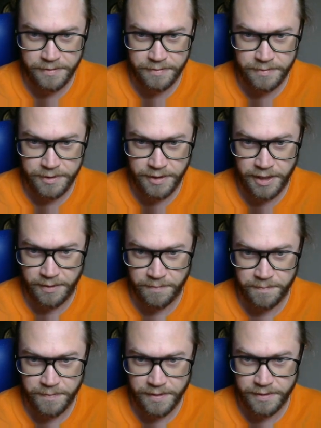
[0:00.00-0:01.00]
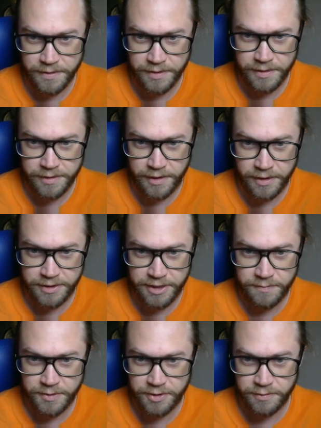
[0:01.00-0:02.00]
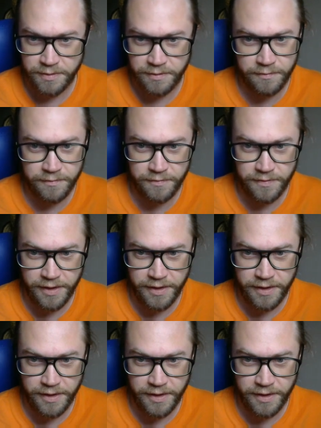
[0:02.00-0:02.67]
So yeah. So that seems to have